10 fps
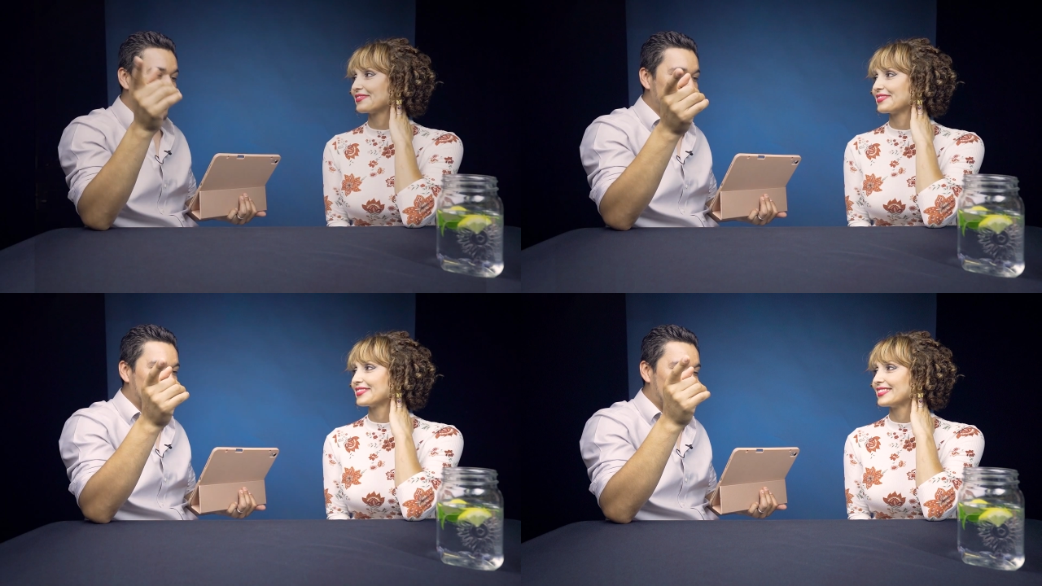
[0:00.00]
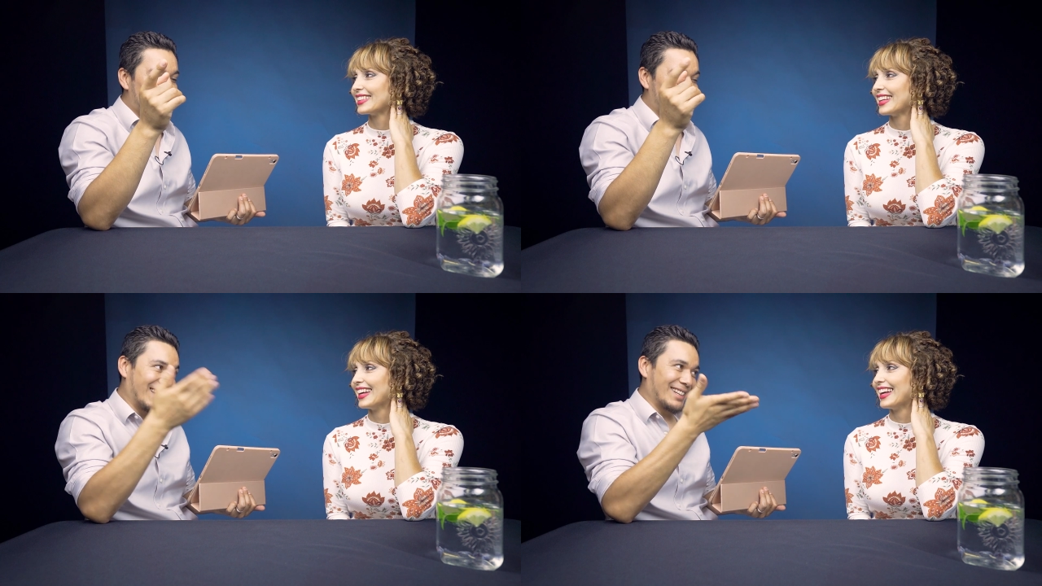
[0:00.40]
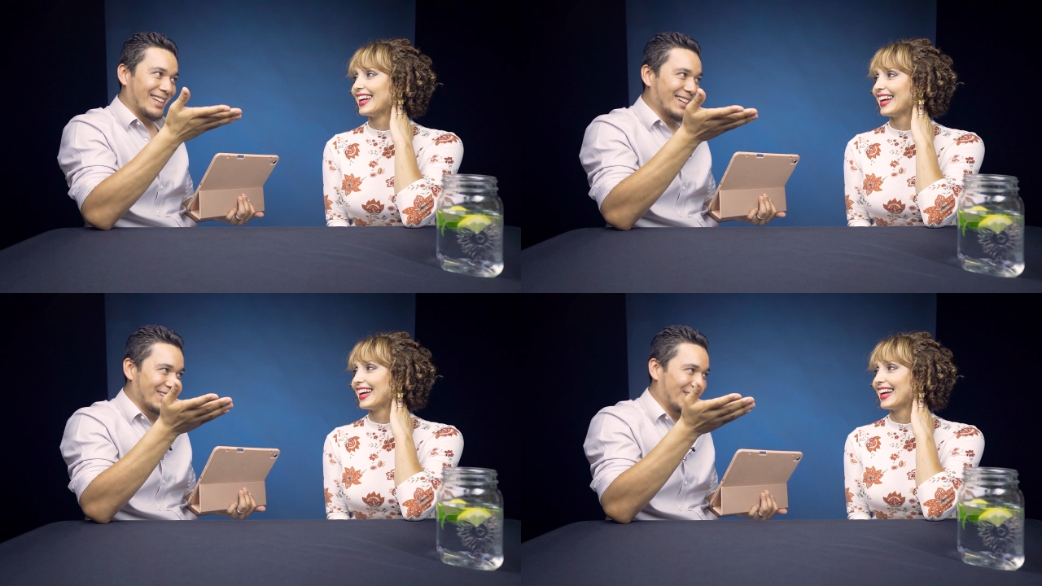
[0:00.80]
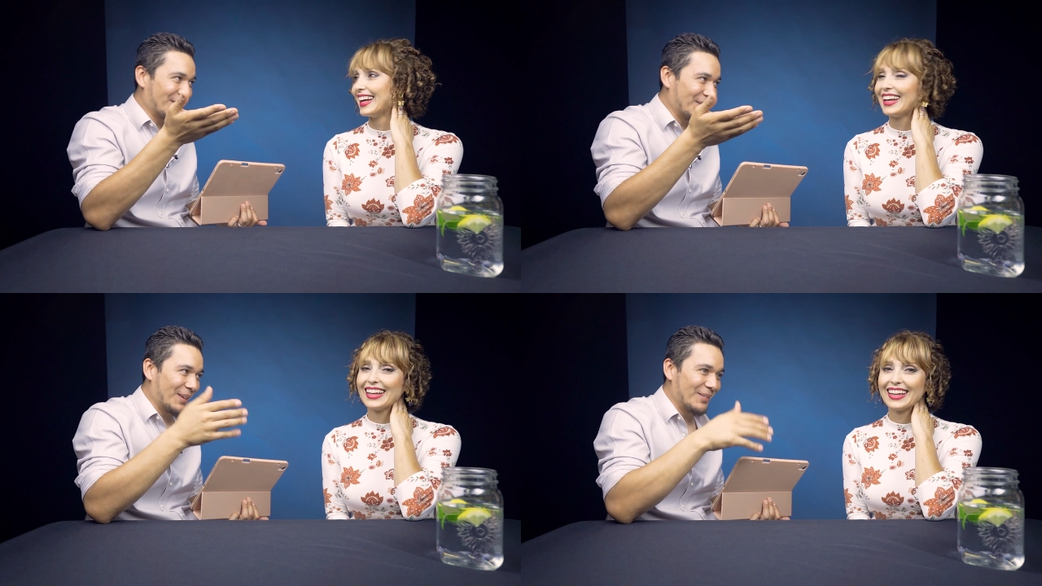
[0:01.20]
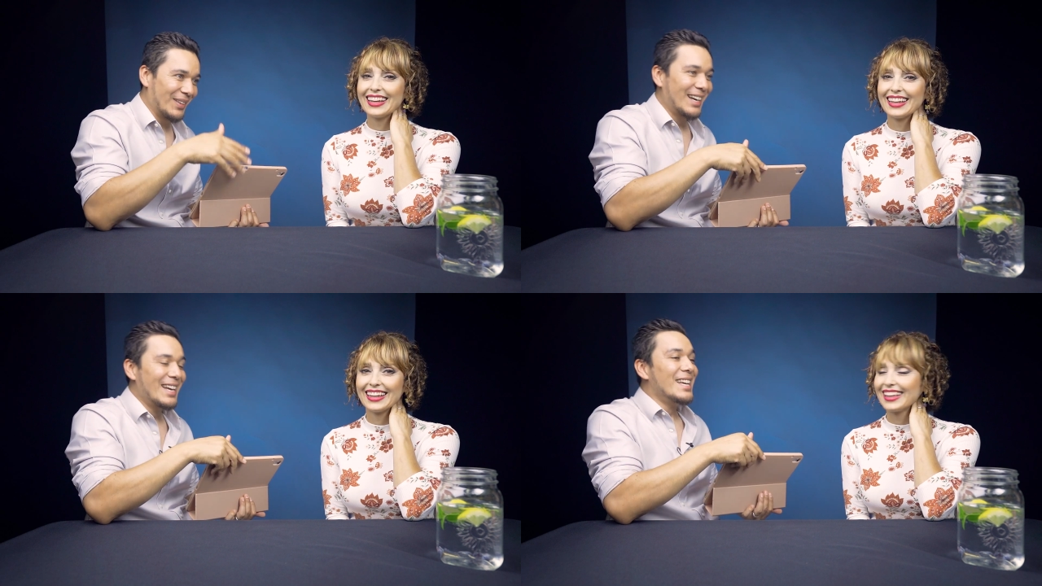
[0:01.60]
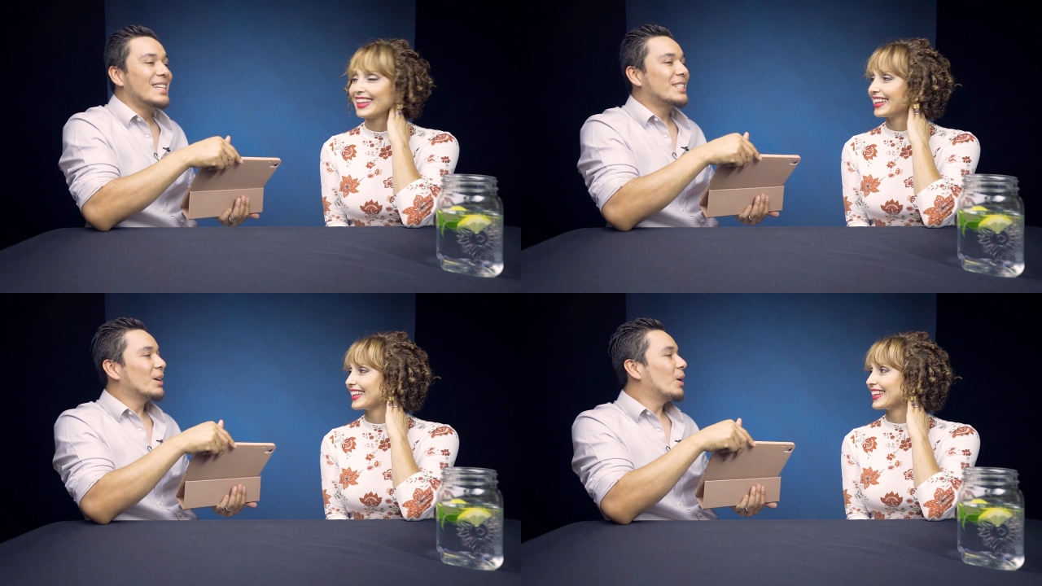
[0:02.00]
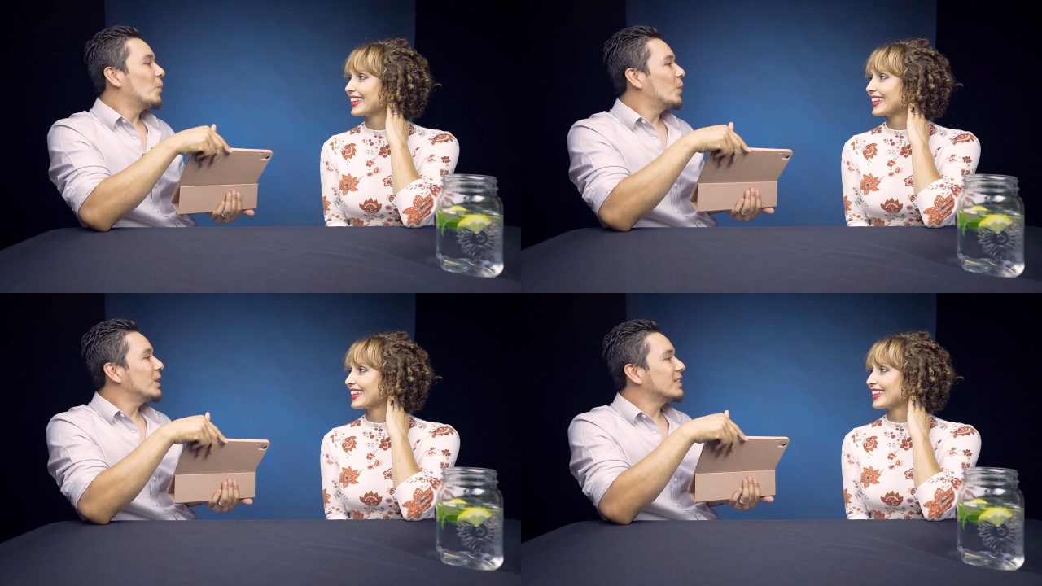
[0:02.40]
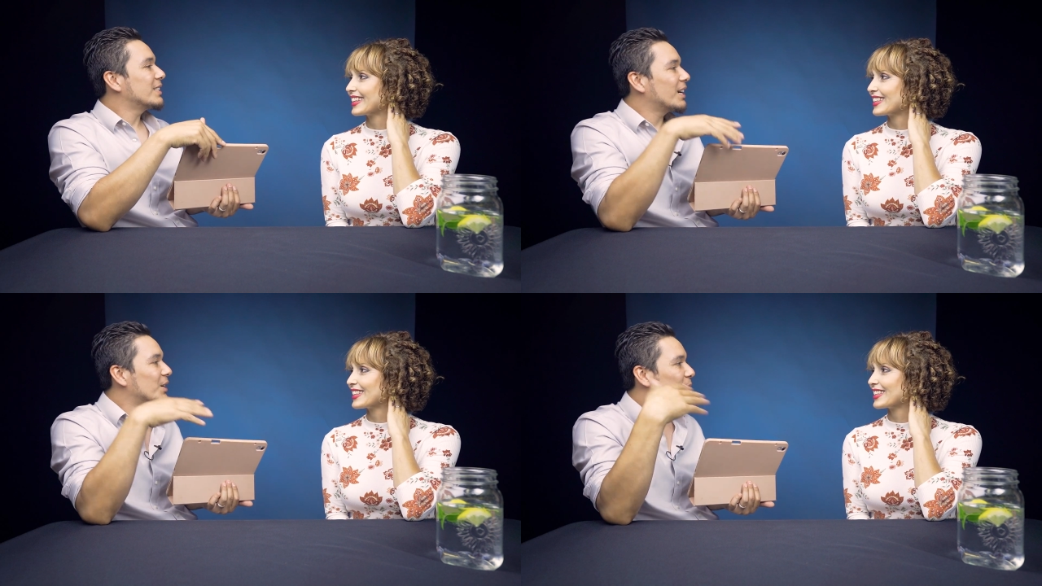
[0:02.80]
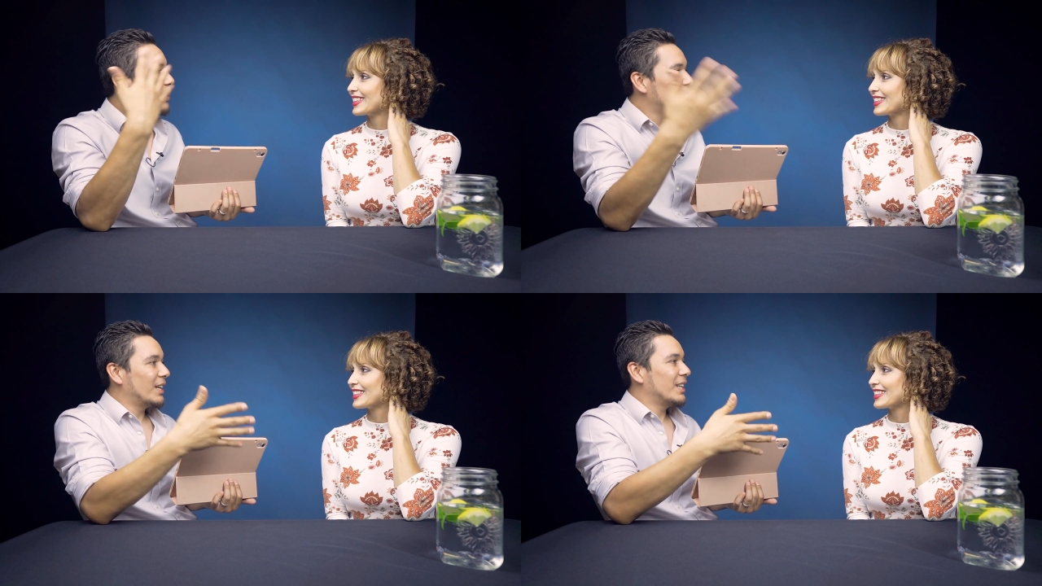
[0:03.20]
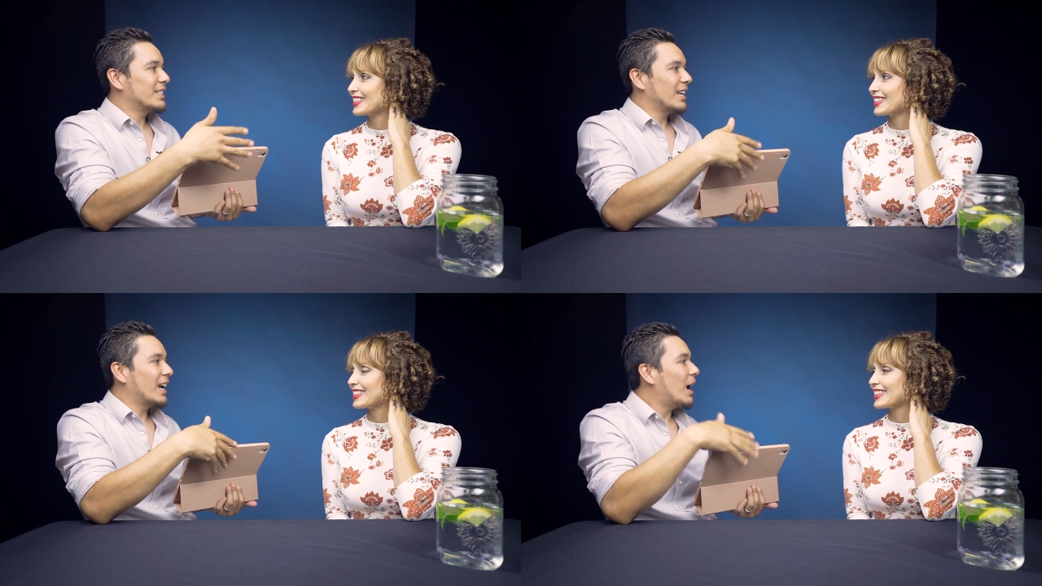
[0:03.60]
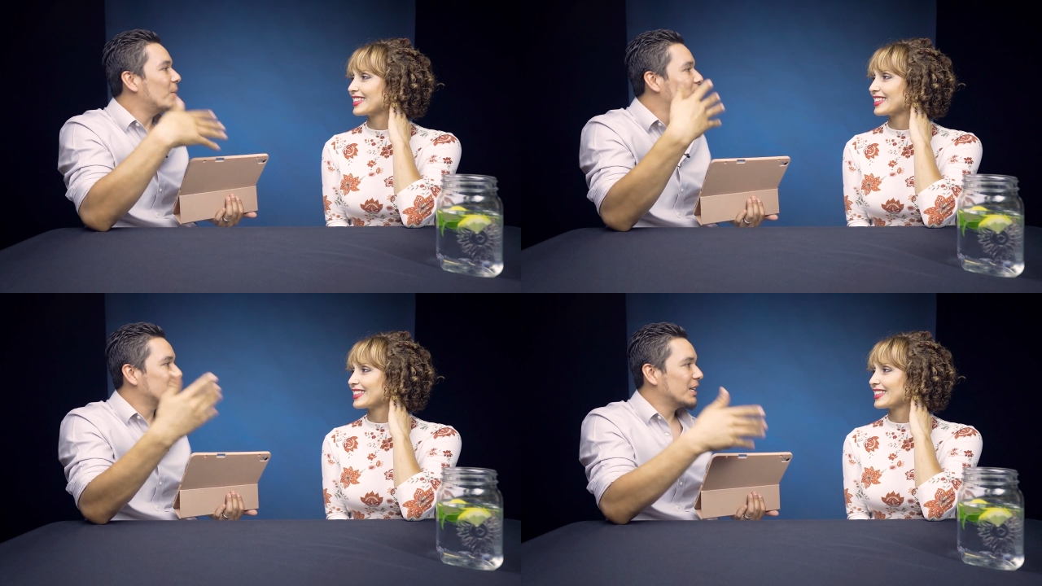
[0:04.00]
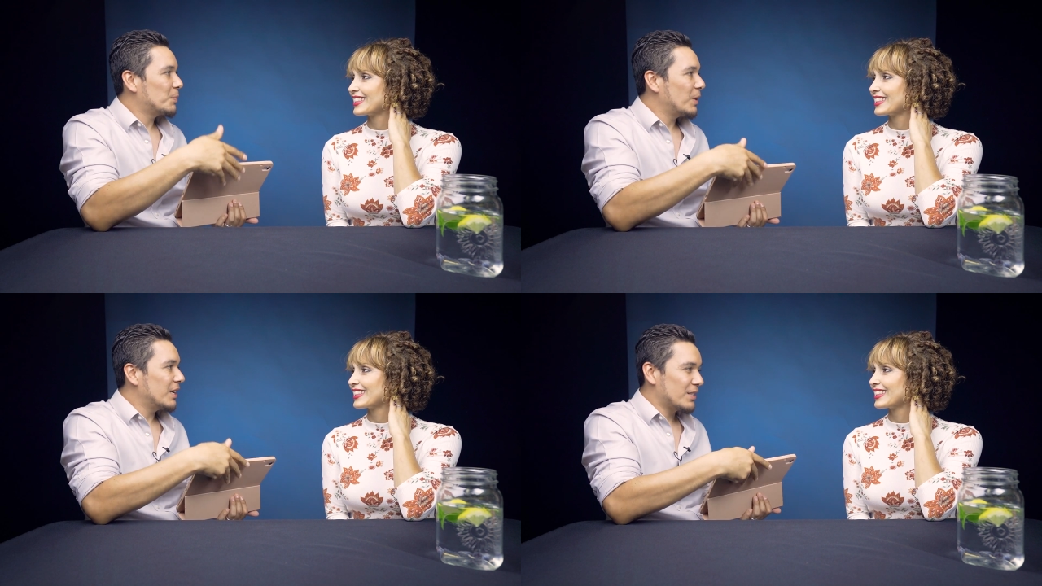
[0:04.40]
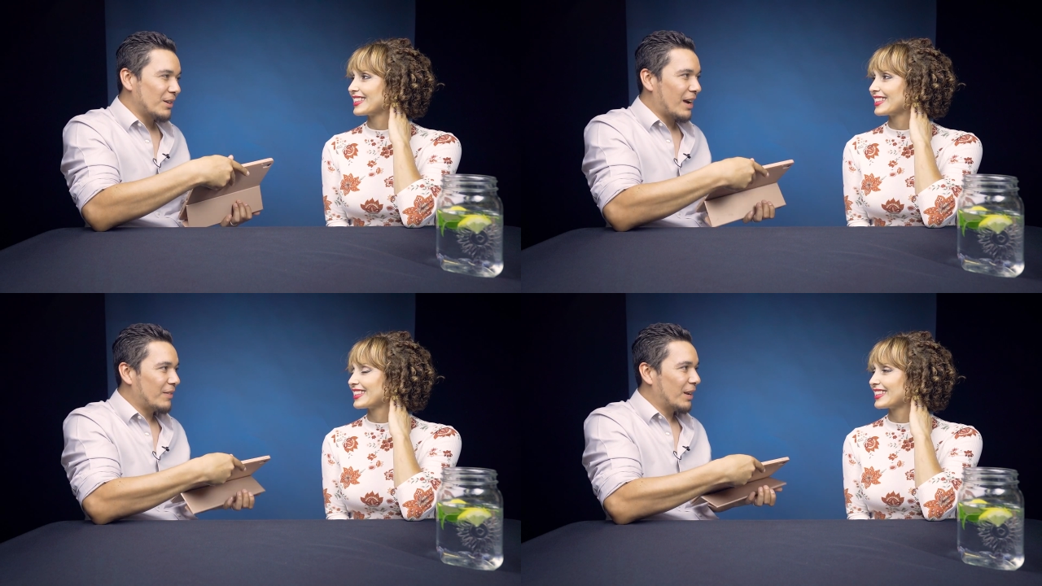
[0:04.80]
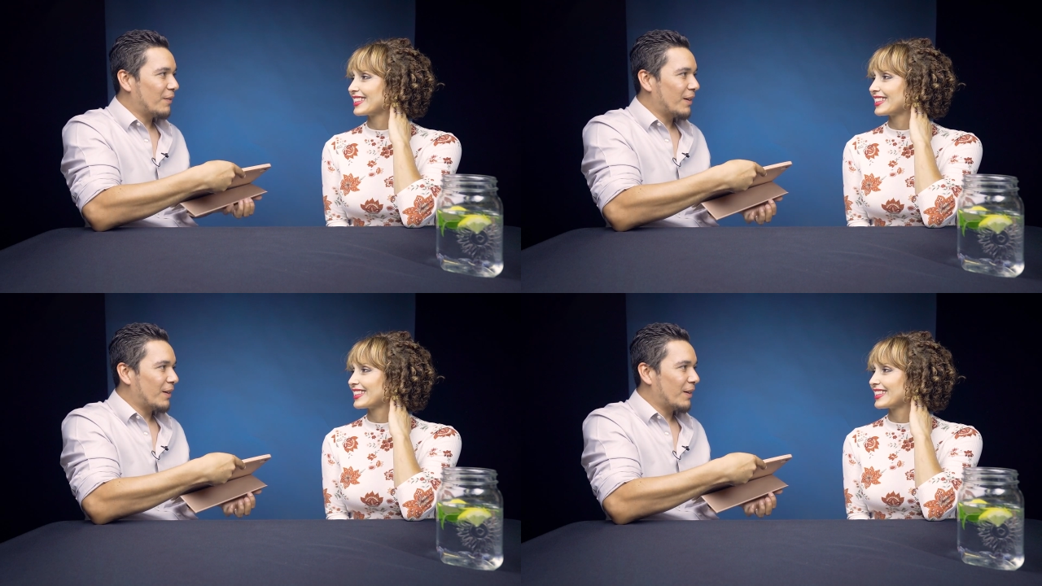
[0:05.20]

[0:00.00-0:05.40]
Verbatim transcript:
Speaker 1: And uh, I don't remember. So when you start doing it, and how was the experience? Do you have any